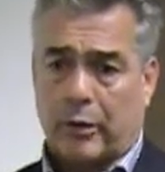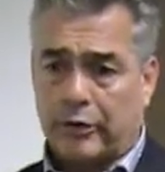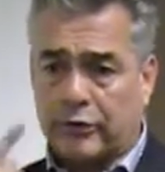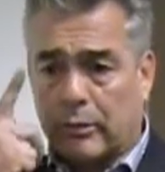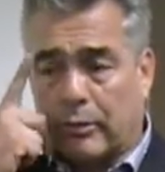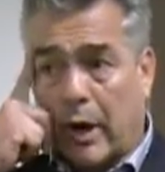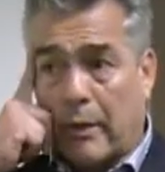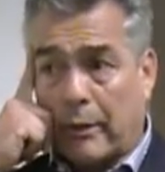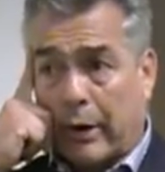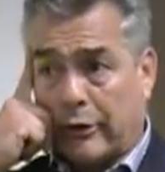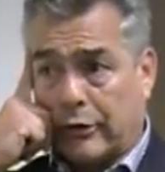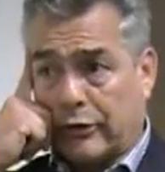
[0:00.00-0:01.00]
personal property
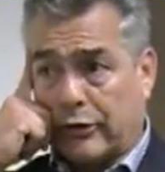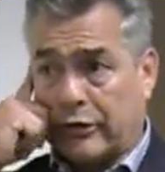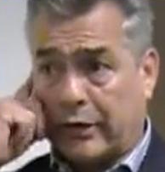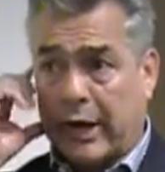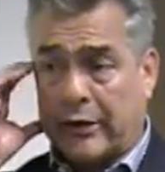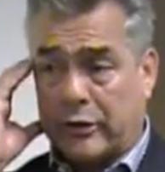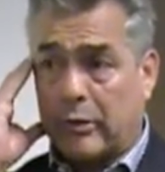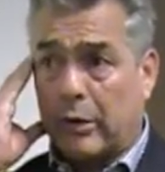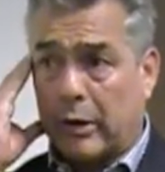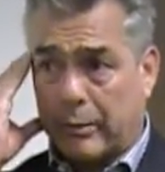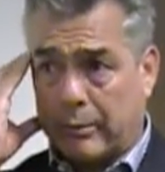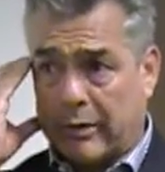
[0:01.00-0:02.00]
rights is just that. They're
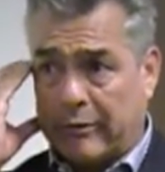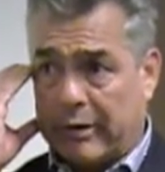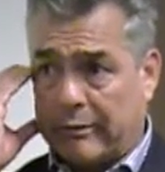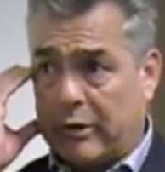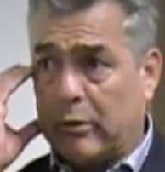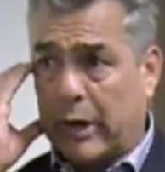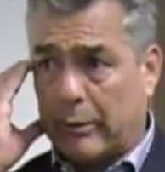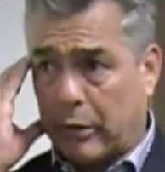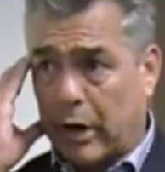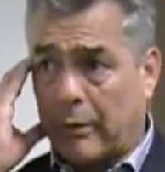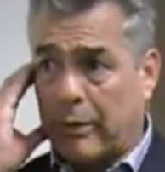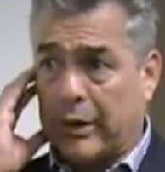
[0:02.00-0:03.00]
my
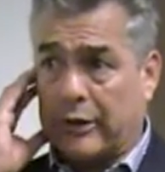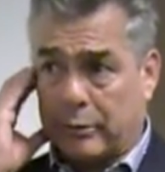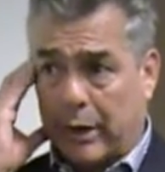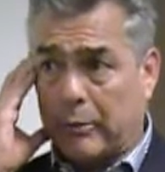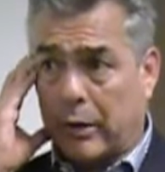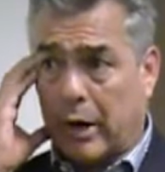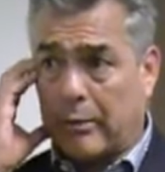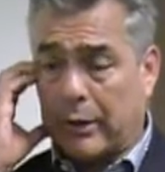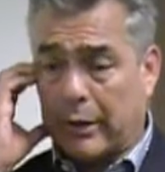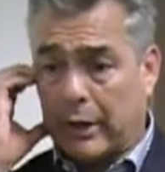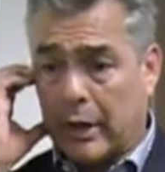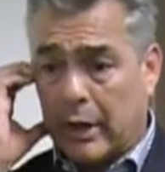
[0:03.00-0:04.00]
property. It's my
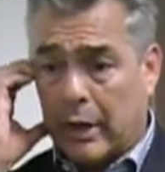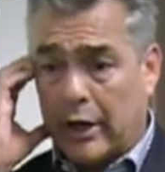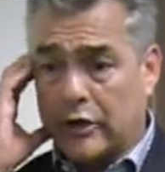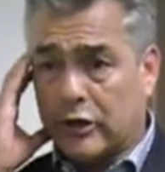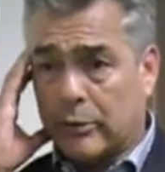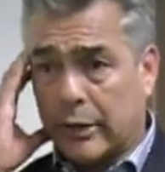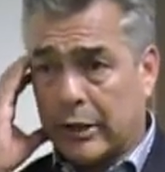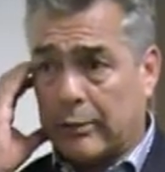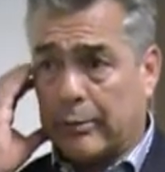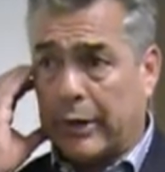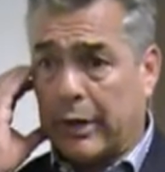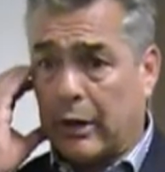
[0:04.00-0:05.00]
property. I shouldn't be
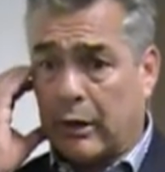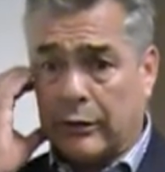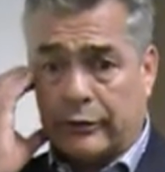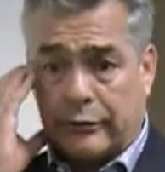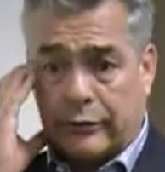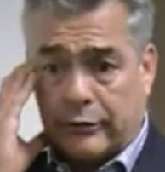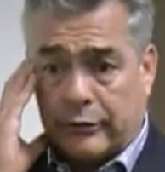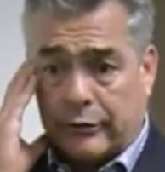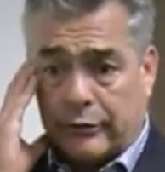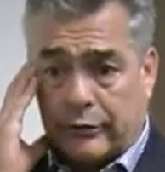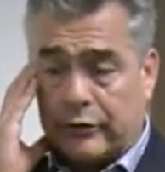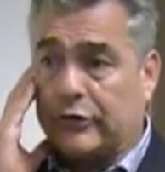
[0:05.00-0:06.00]
compelled
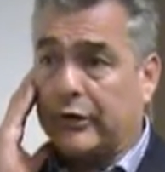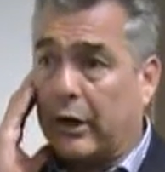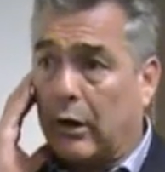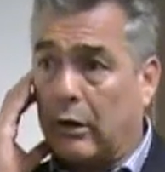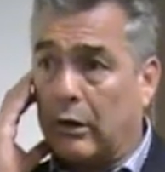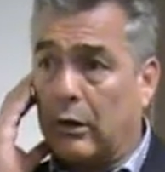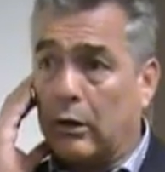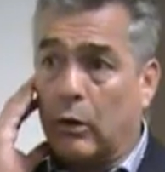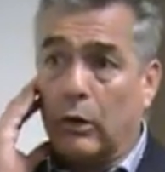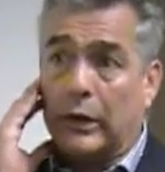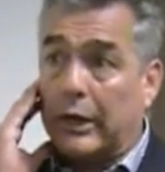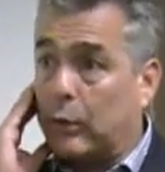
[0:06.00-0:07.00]
to sell
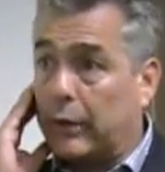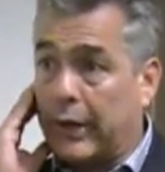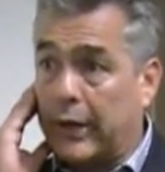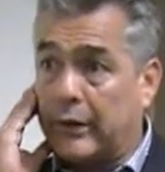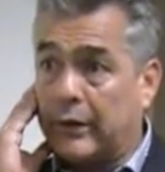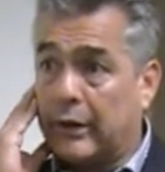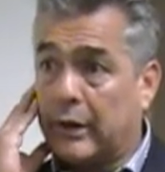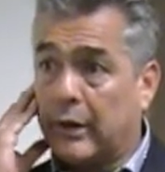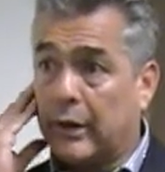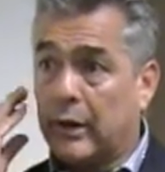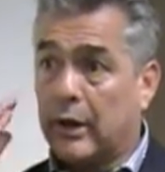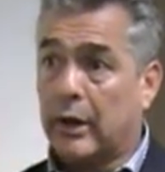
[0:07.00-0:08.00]
or liquidate
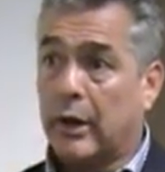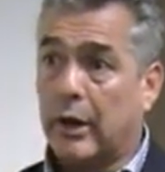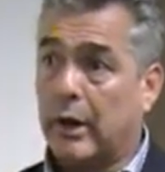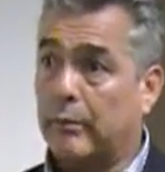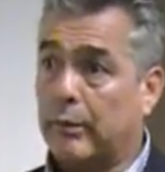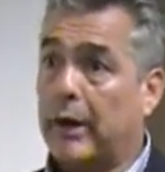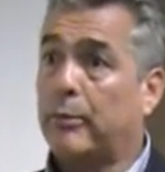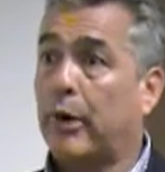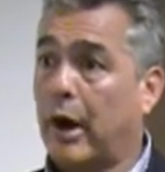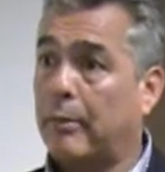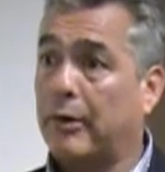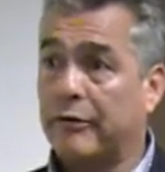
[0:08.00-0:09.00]
my
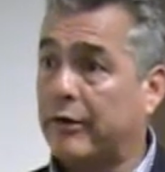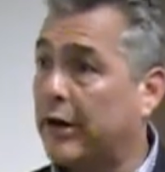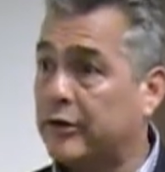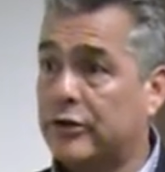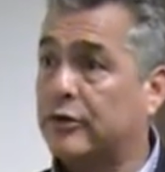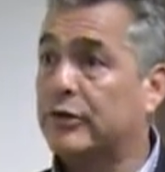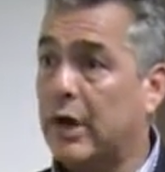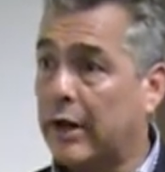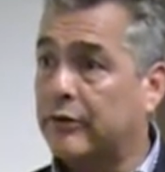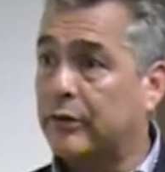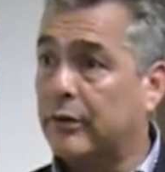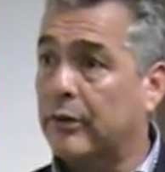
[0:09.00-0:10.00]
property if I choose
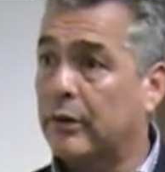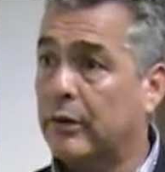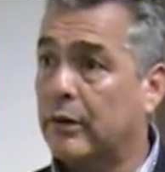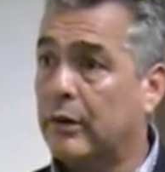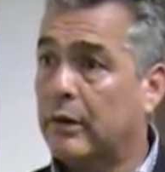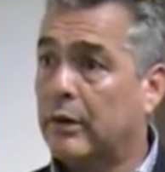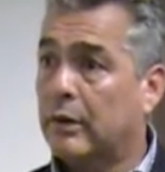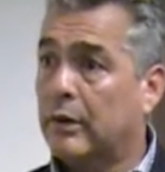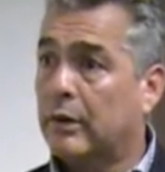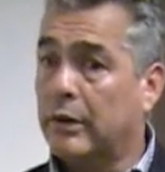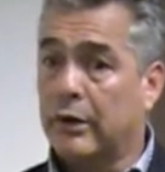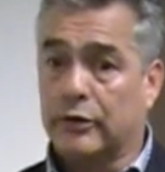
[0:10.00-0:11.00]
not to.
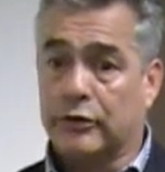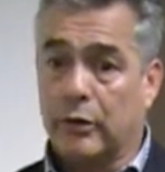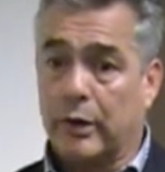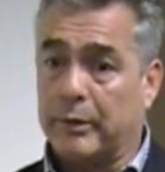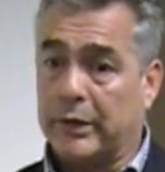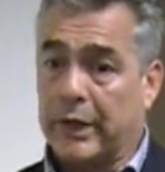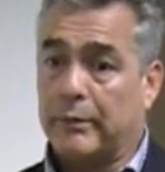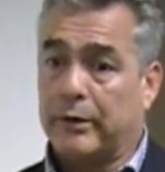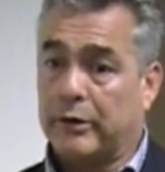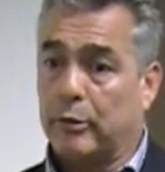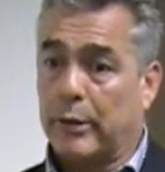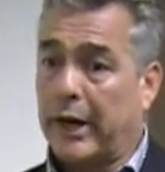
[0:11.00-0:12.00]
So I mean,
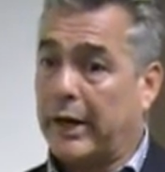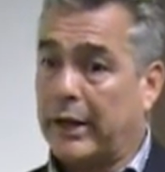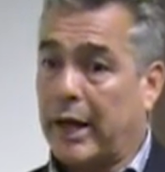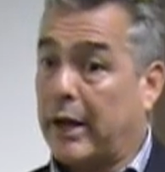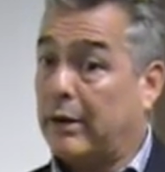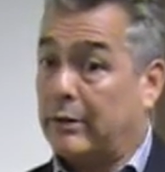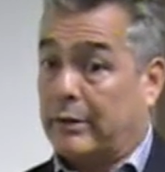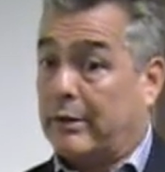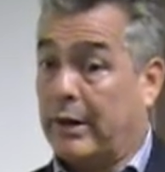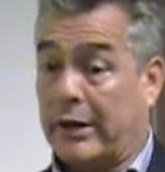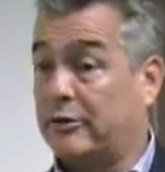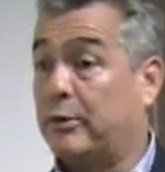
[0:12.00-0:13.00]
eminent domain,
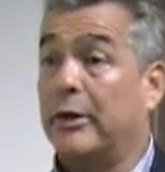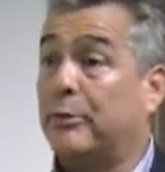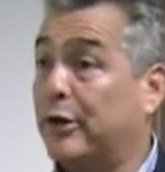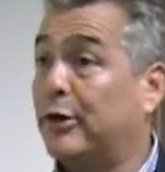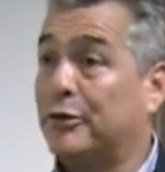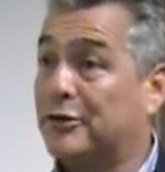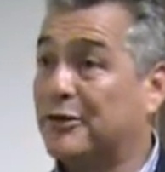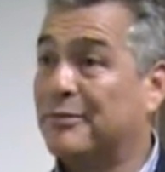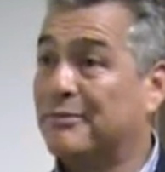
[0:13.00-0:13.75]
it's been abused.